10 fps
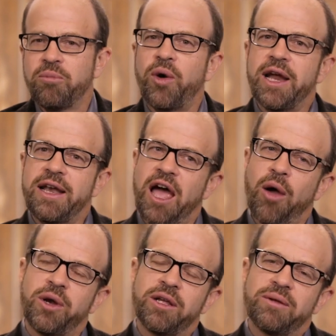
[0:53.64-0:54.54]
But right now,
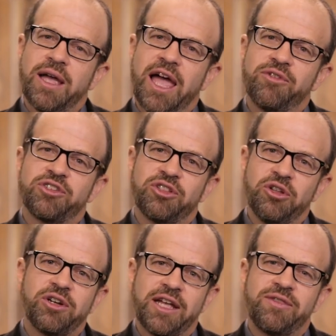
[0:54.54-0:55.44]
I want to have us
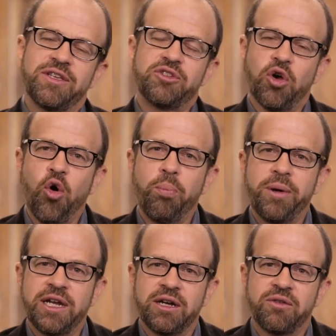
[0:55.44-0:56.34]
look at these
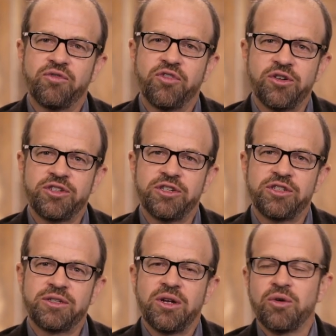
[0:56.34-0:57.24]
opening
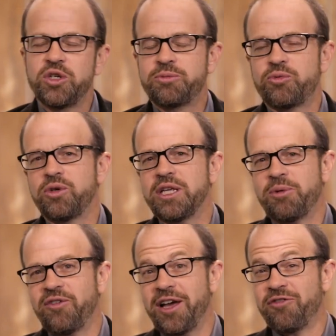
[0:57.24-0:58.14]
verses, which really
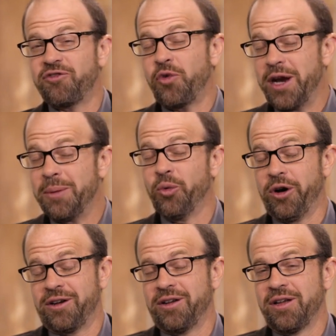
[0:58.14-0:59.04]
provide a
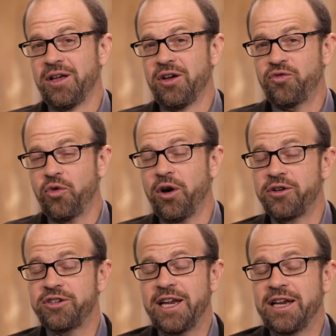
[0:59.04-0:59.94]
framework for
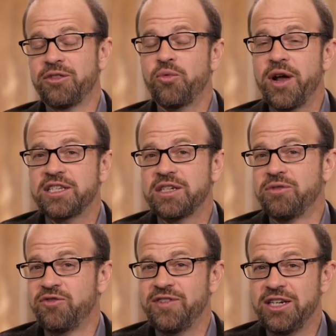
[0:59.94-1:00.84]
understanding the rest
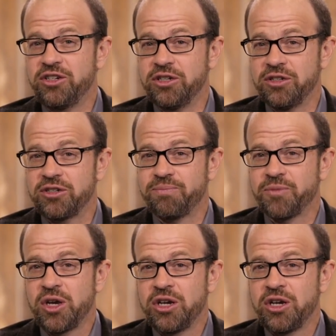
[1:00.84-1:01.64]
of Ephesians.